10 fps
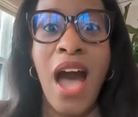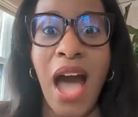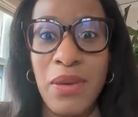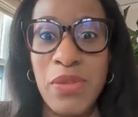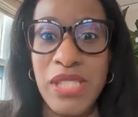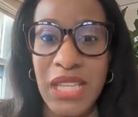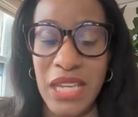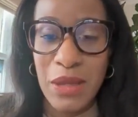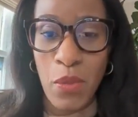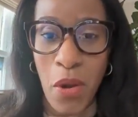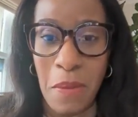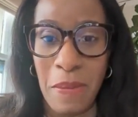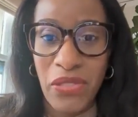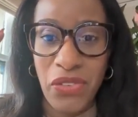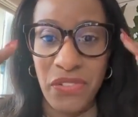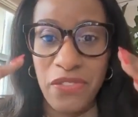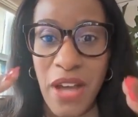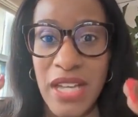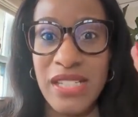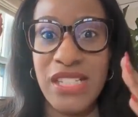I was thinking more about the
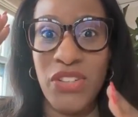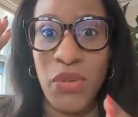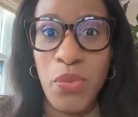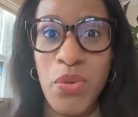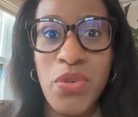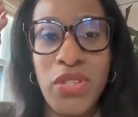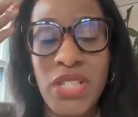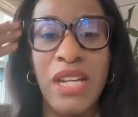funds and the rules.